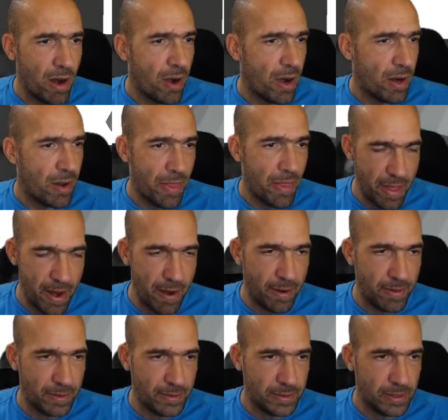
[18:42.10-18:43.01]
are
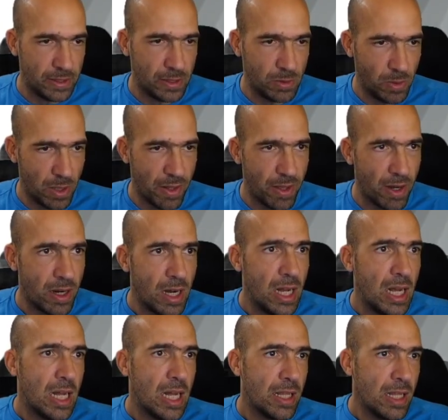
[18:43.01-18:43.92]
there. We are there.
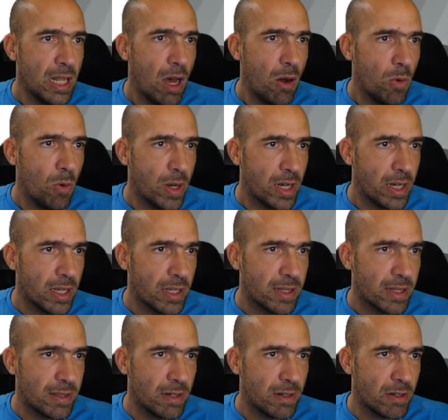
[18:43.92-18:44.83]
Now we
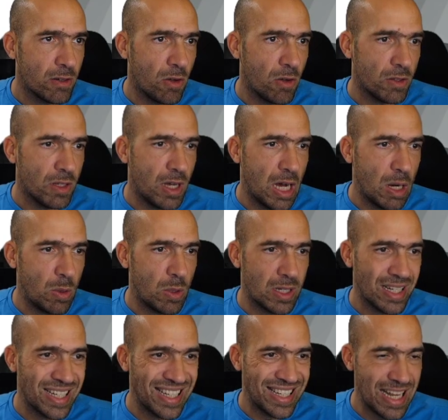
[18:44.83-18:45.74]
can turn on
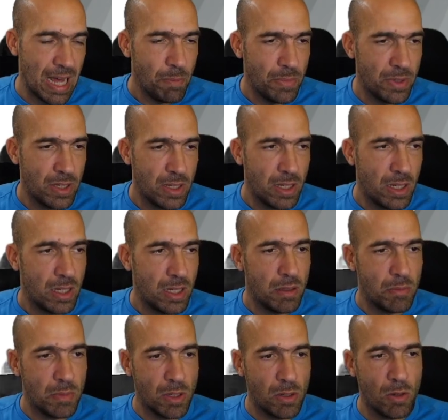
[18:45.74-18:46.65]
our snap
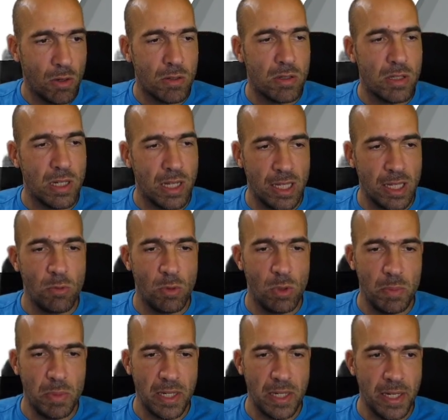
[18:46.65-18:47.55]
because it
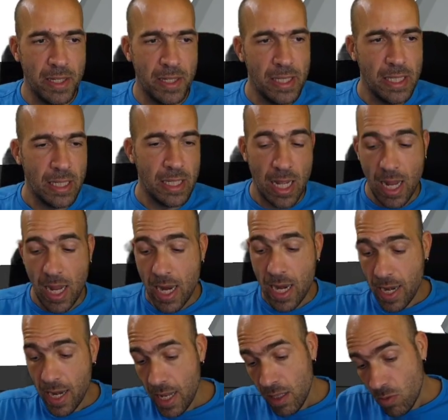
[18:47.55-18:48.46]
will be needed.
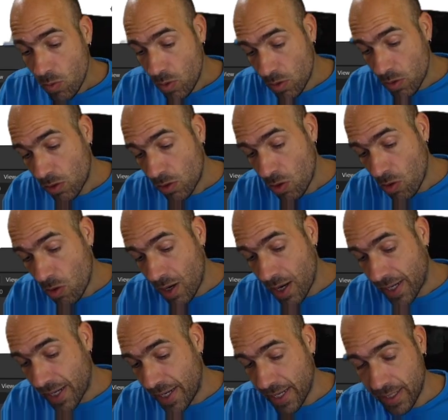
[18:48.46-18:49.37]
And then we'll
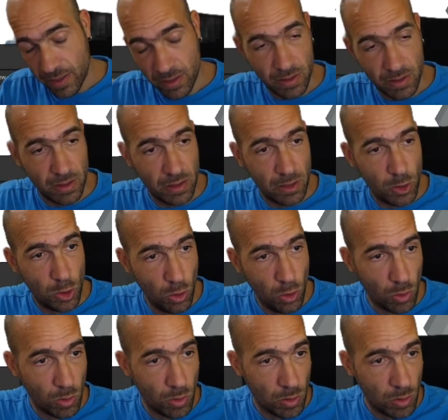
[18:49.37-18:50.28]
go again
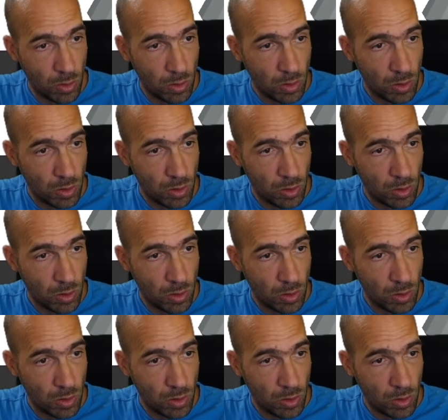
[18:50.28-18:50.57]
to